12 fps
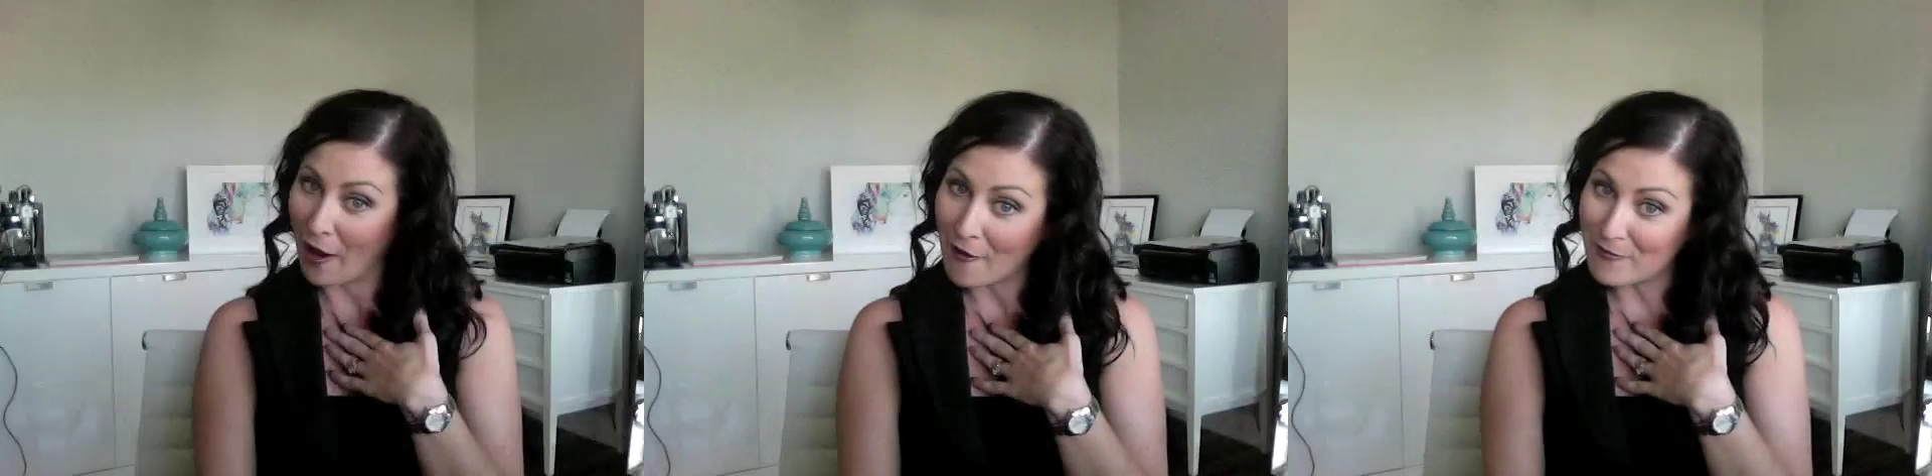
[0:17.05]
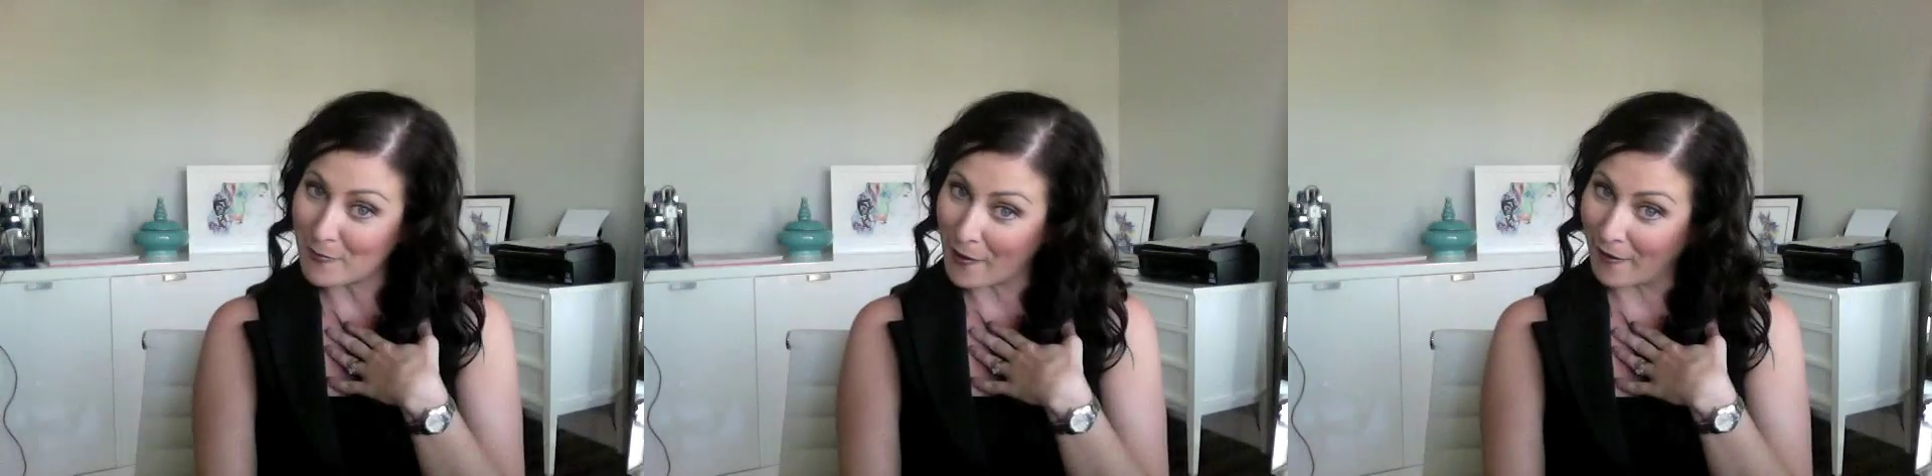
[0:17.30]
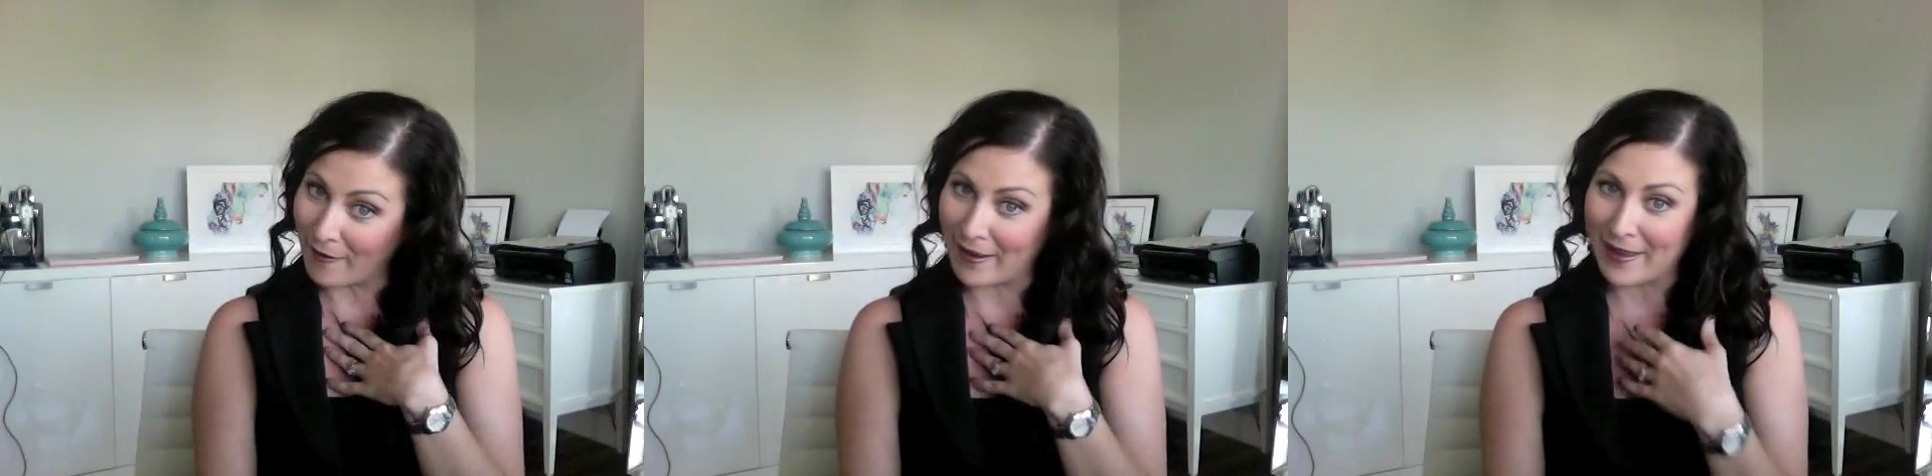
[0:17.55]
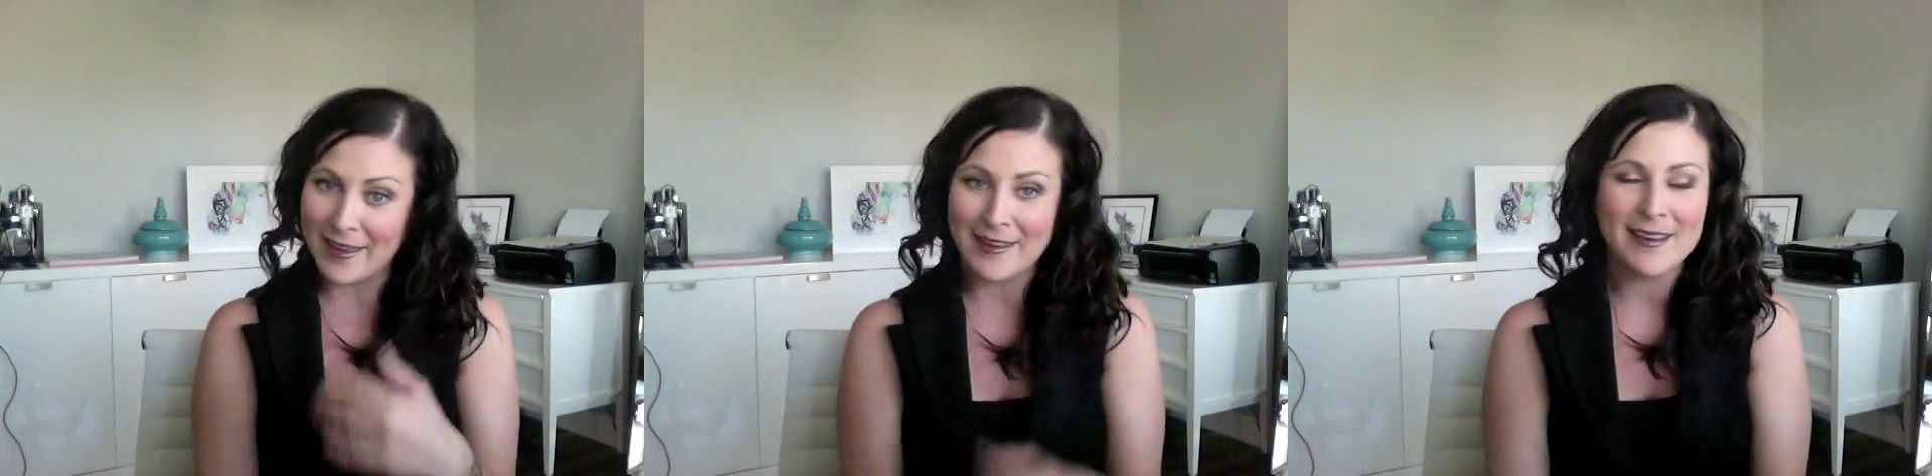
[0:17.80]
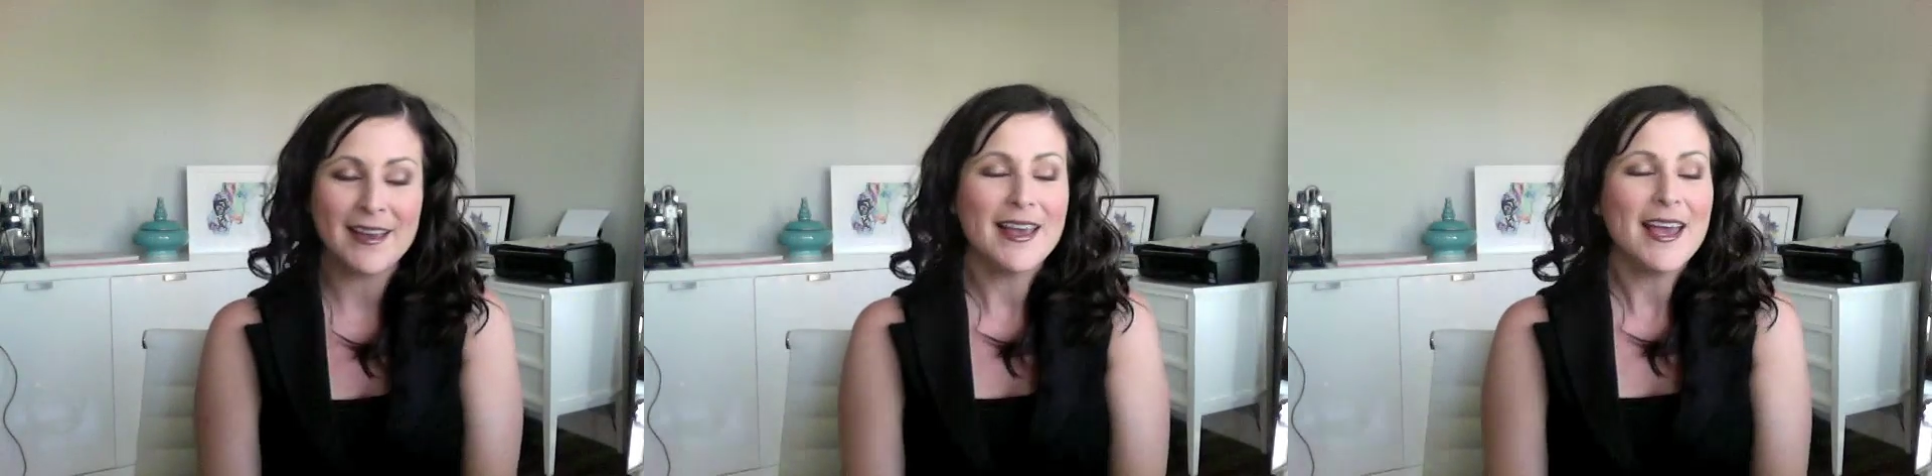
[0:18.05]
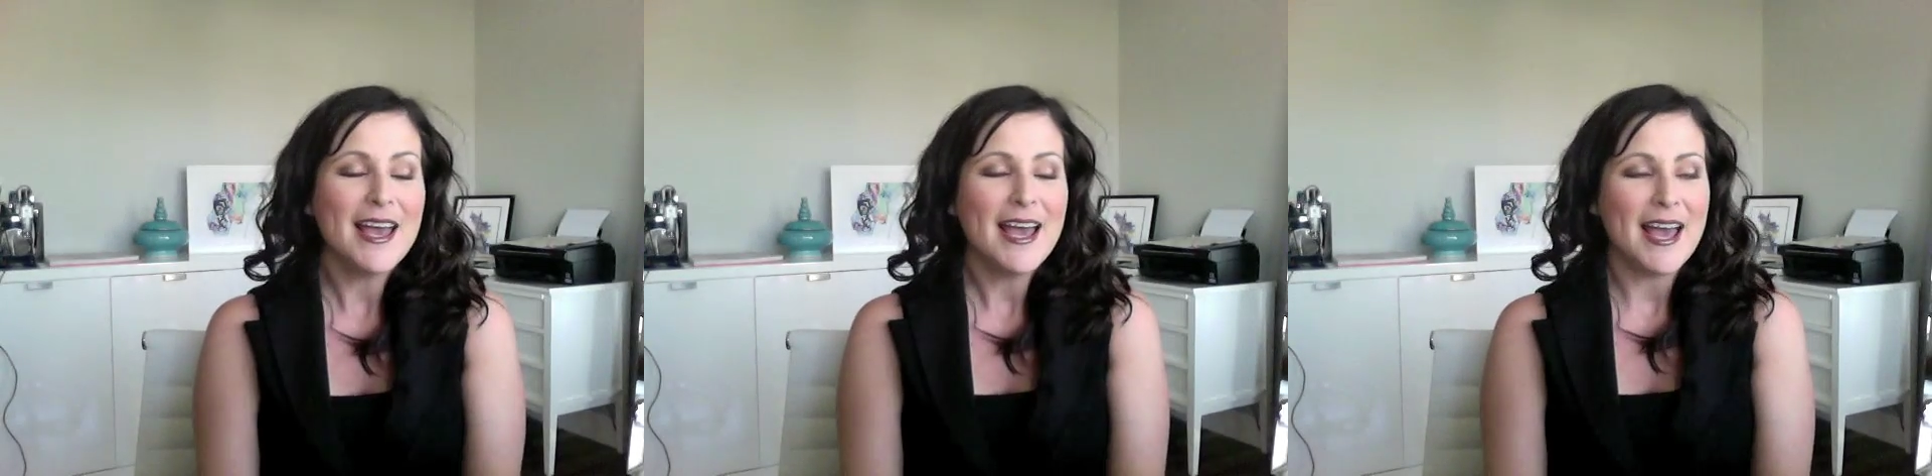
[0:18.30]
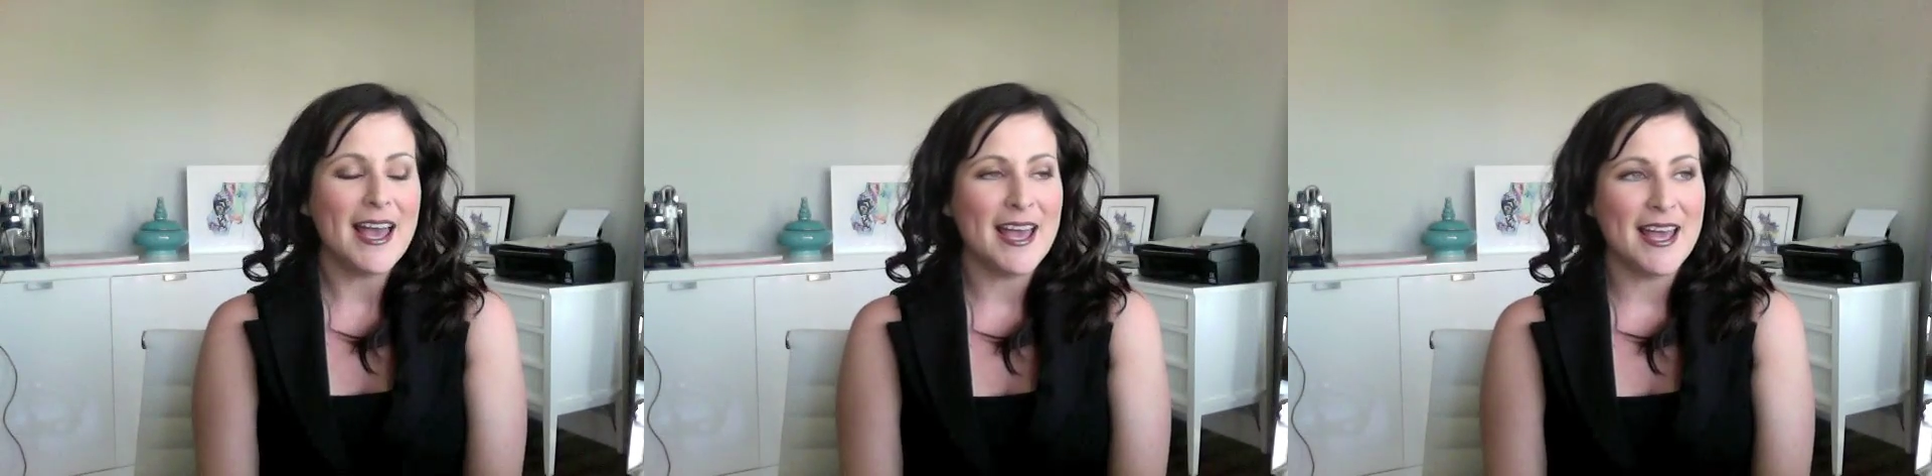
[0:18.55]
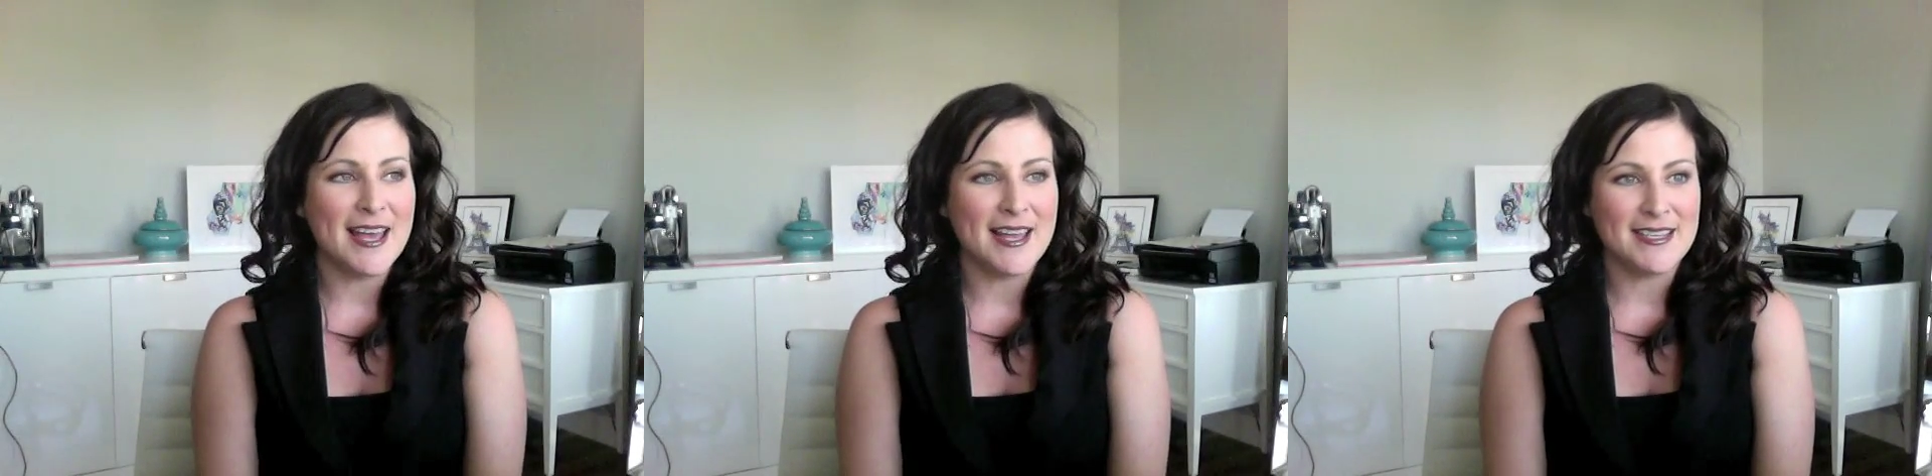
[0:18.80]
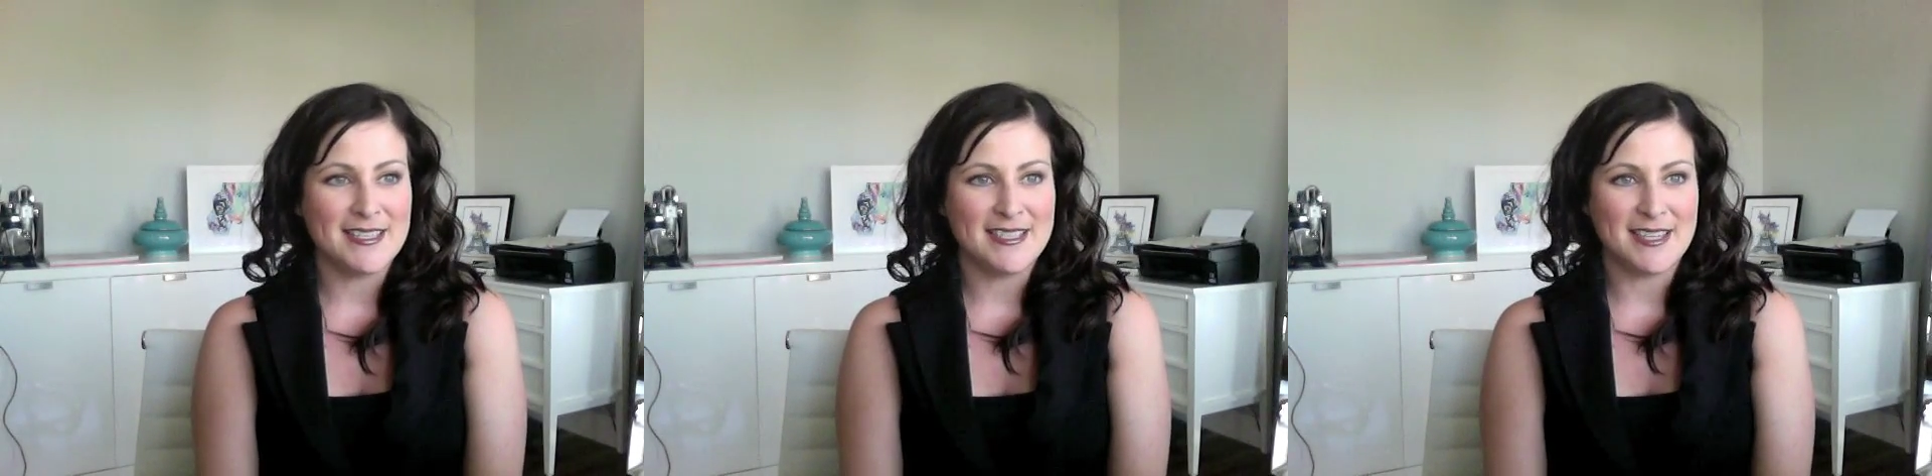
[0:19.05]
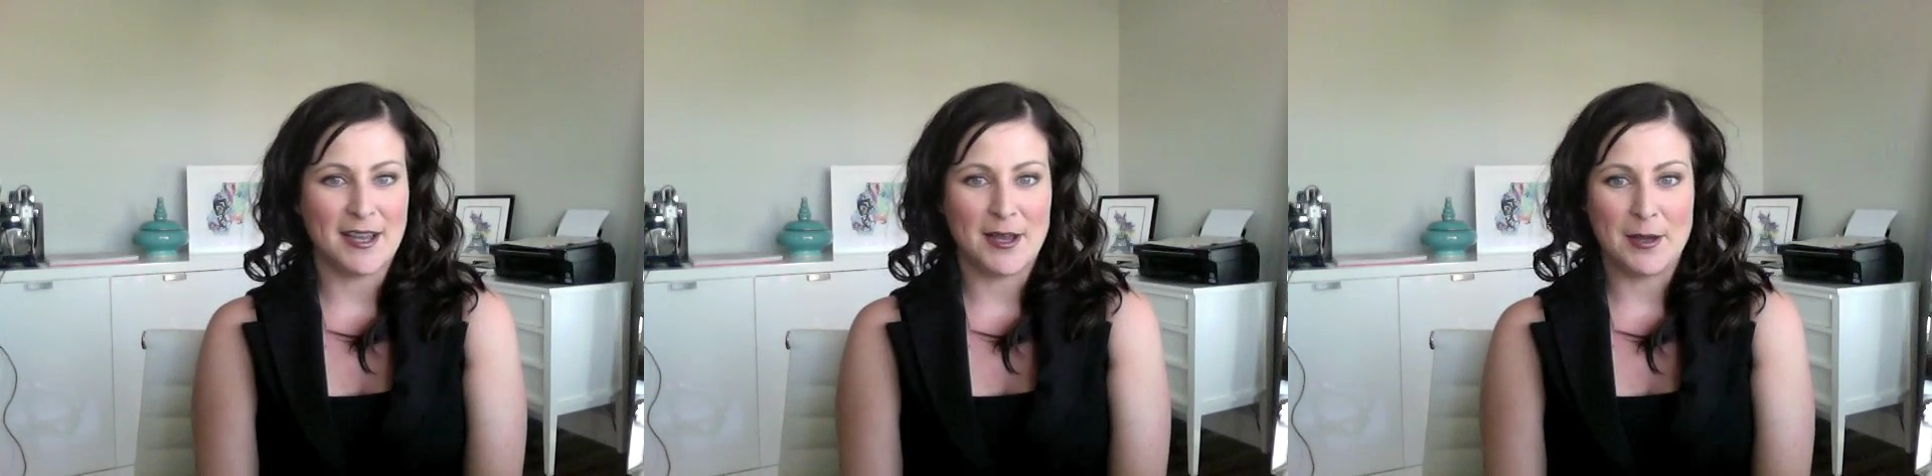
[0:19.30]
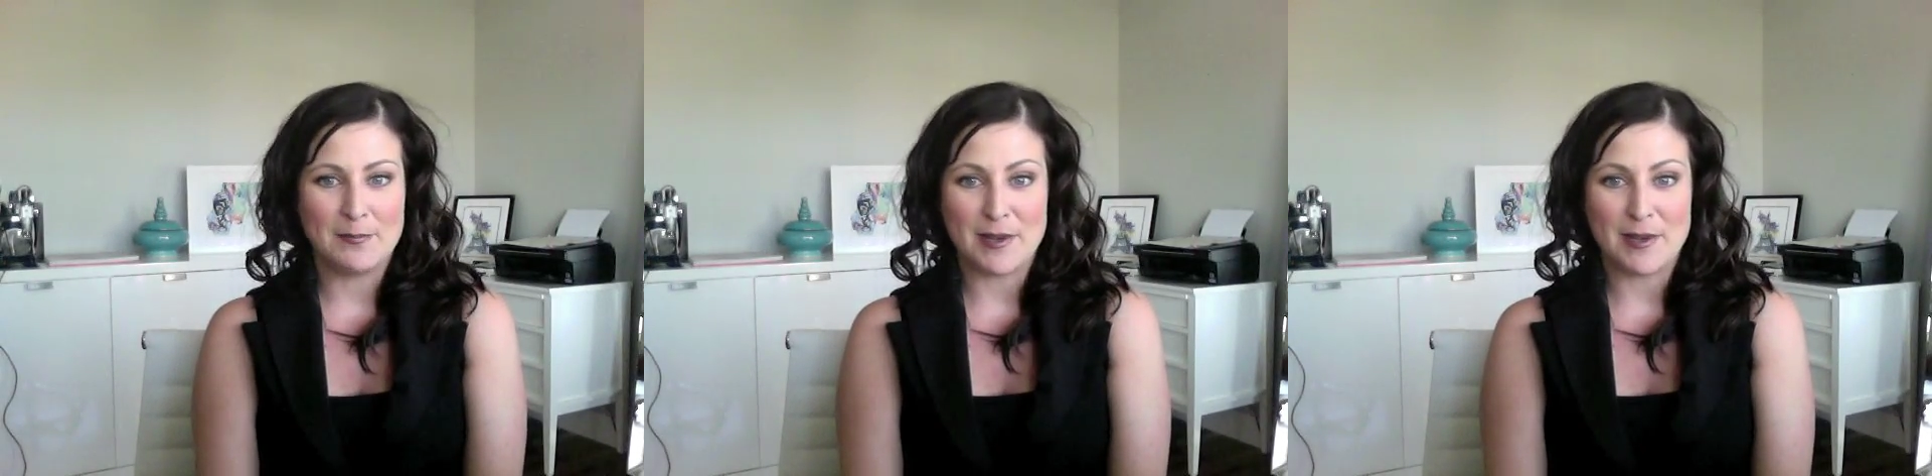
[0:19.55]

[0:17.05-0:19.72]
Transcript: of mine. And um,